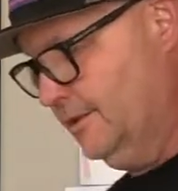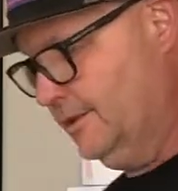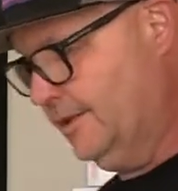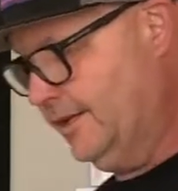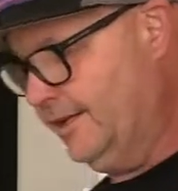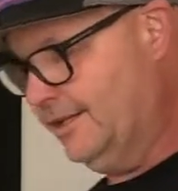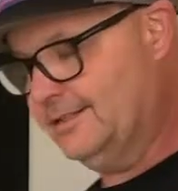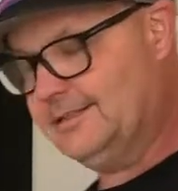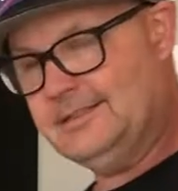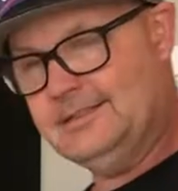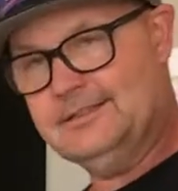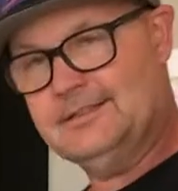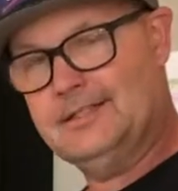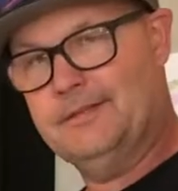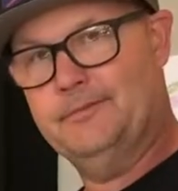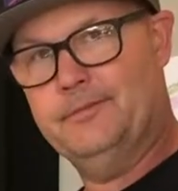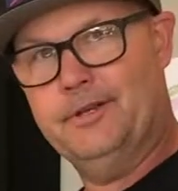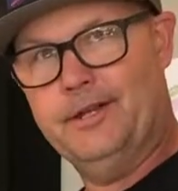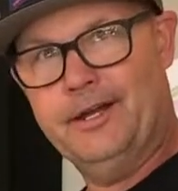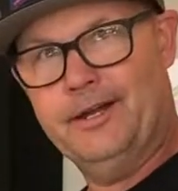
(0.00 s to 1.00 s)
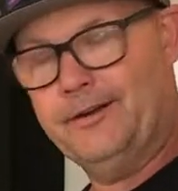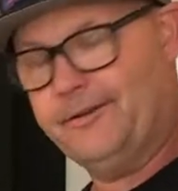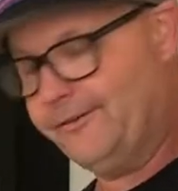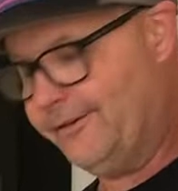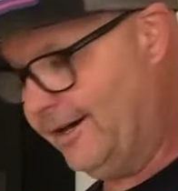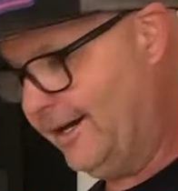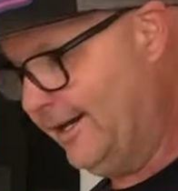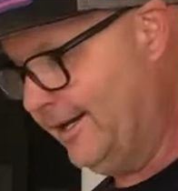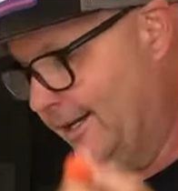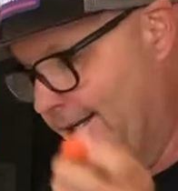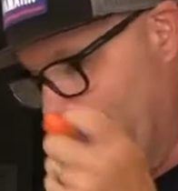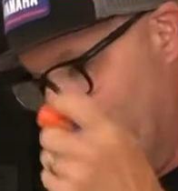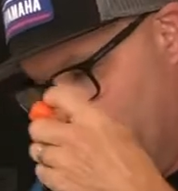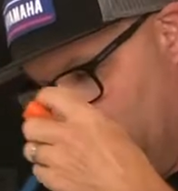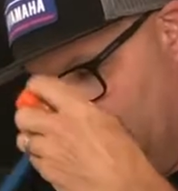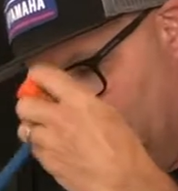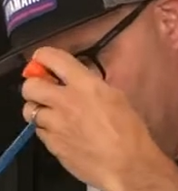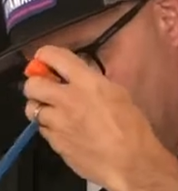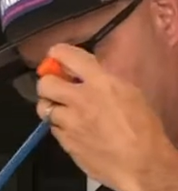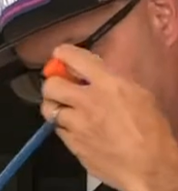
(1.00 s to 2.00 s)
yeah, since I'm not riding,
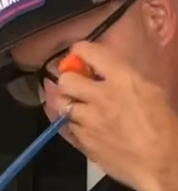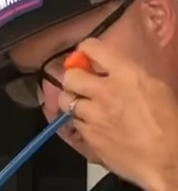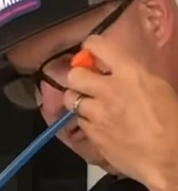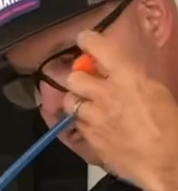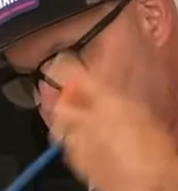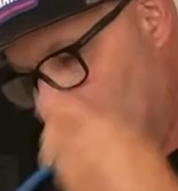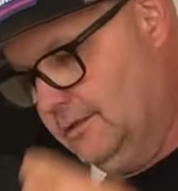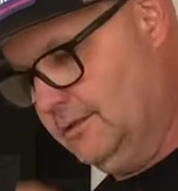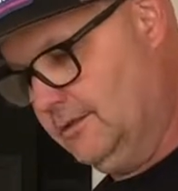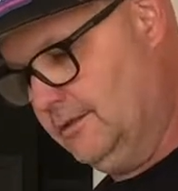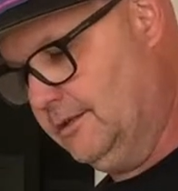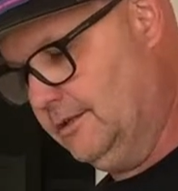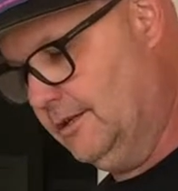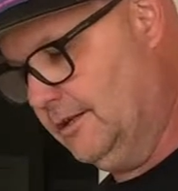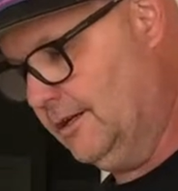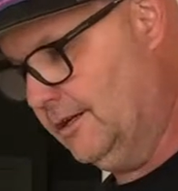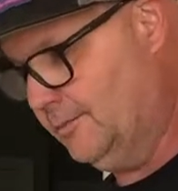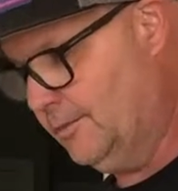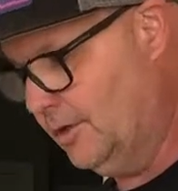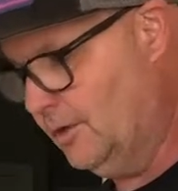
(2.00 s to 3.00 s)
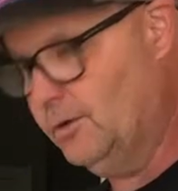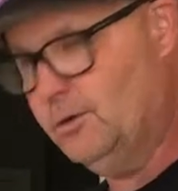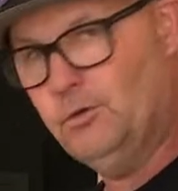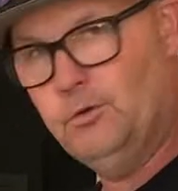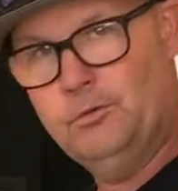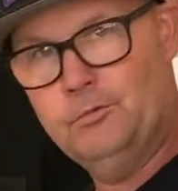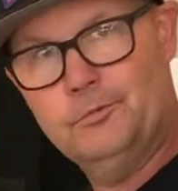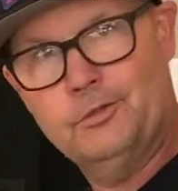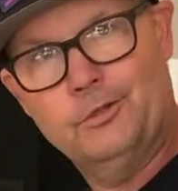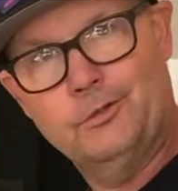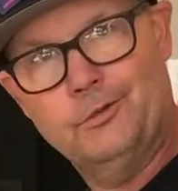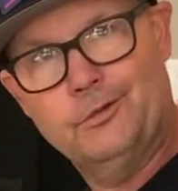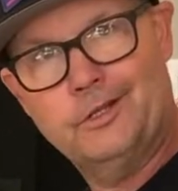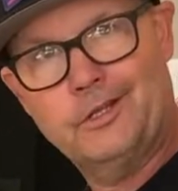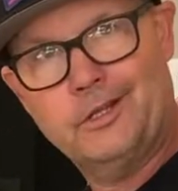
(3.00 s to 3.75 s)
I'm home doing